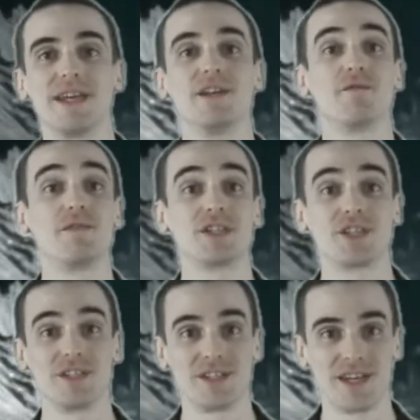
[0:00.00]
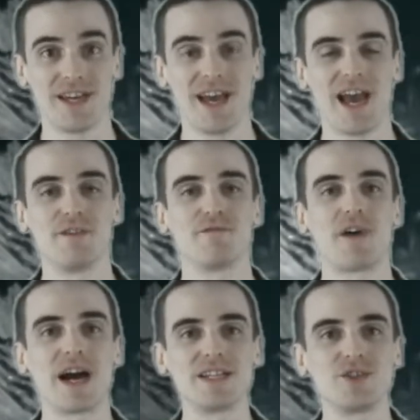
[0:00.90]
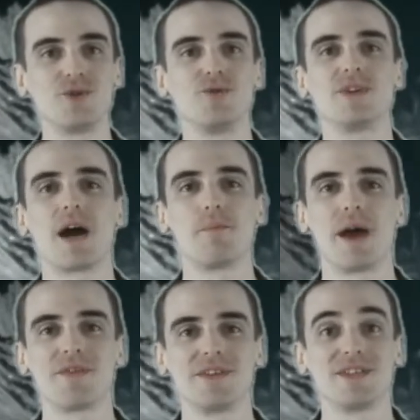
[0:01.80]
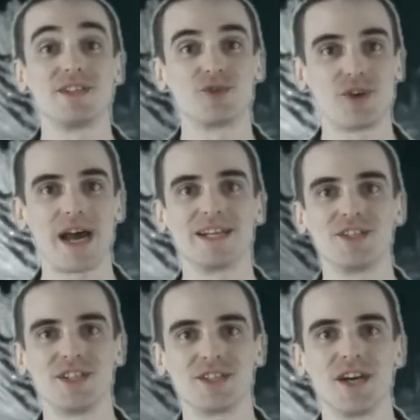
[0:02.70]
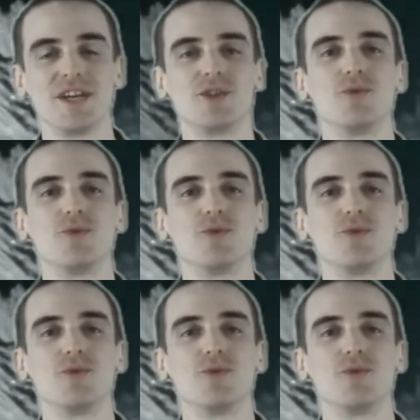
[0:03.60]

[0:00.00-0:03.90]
why not that might as well happen. In 2022,